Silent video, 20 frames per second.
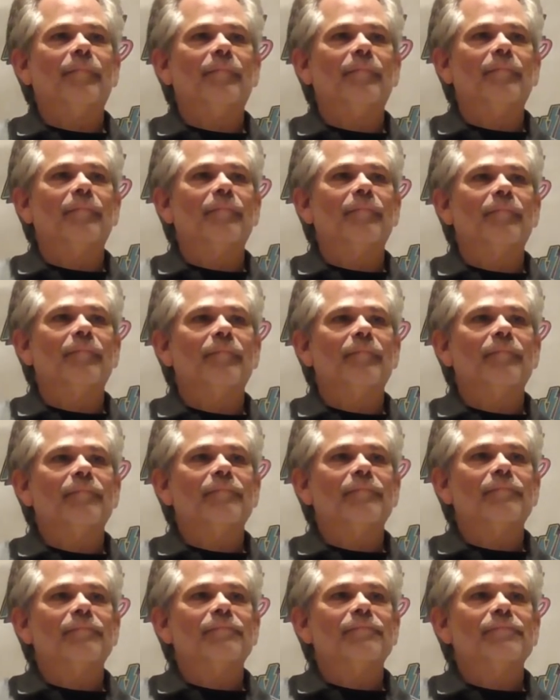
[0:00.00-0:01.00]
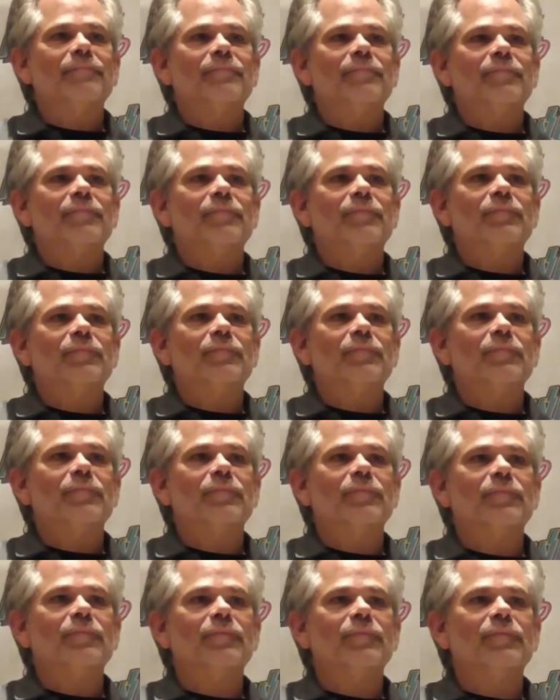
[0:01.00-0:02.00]

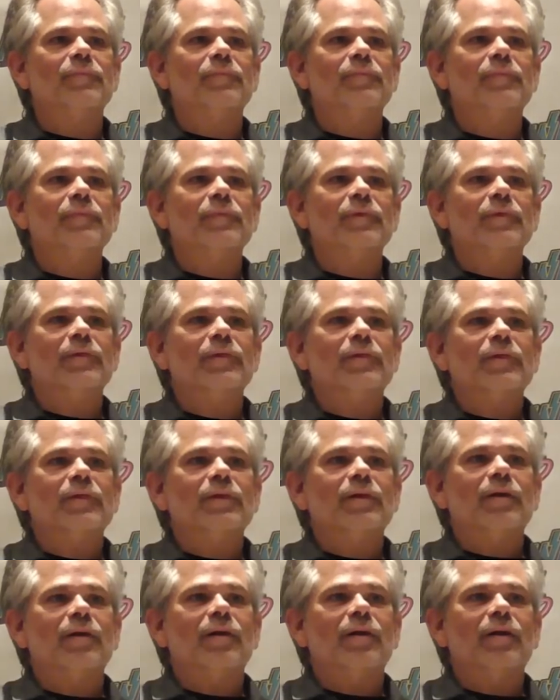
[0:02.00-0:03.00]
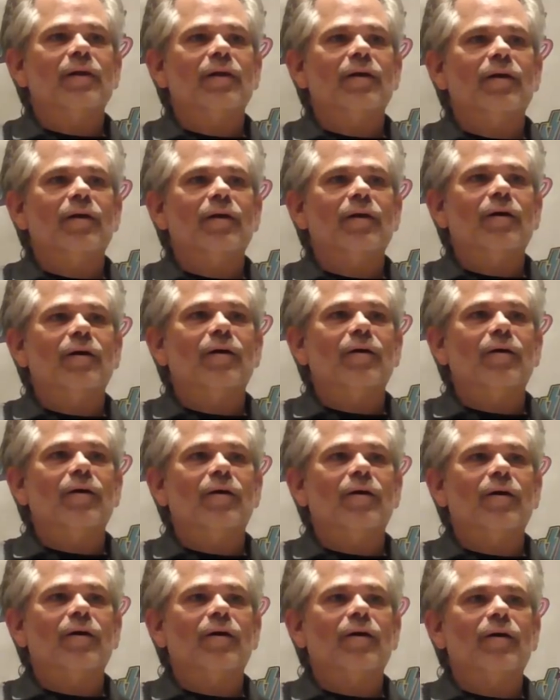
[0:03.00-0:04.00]

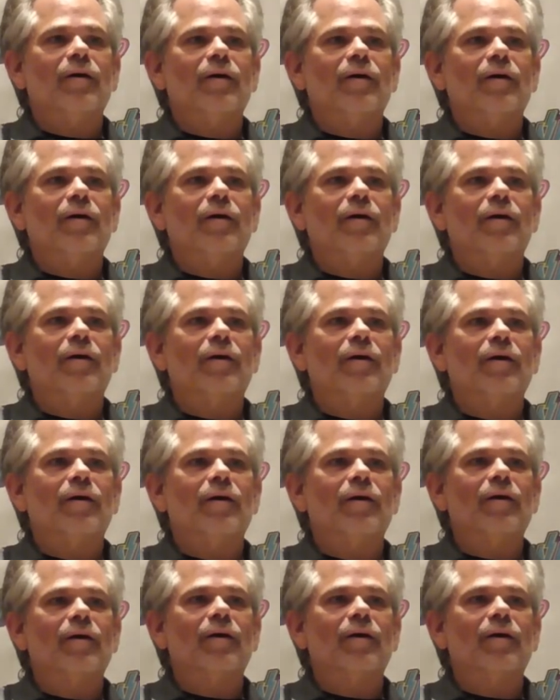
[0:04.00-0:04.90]
[no speech]